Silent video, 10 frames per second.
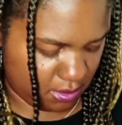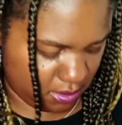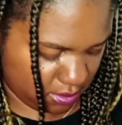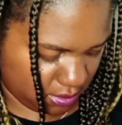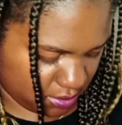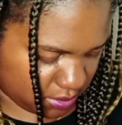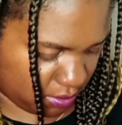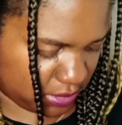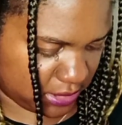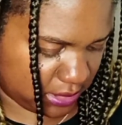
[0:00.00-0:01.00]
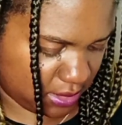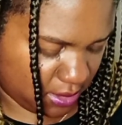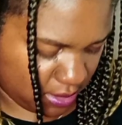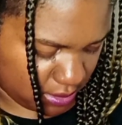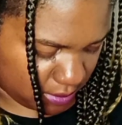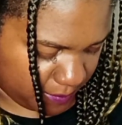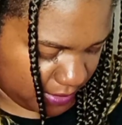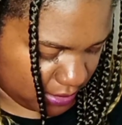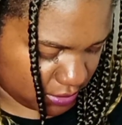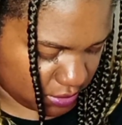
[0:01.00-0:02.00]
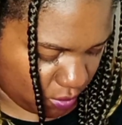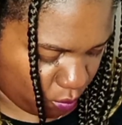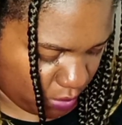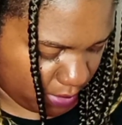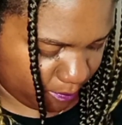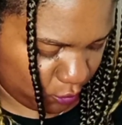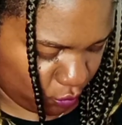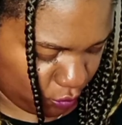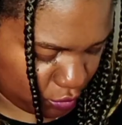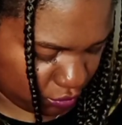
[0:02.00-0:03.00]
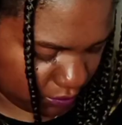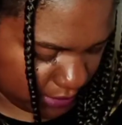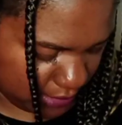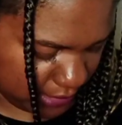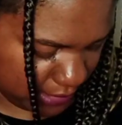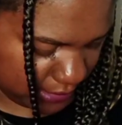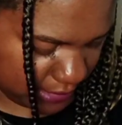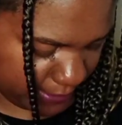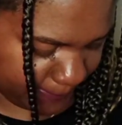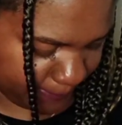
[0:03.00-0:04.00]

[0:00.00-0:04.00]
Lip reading: So it just depends on what mood you're in that day.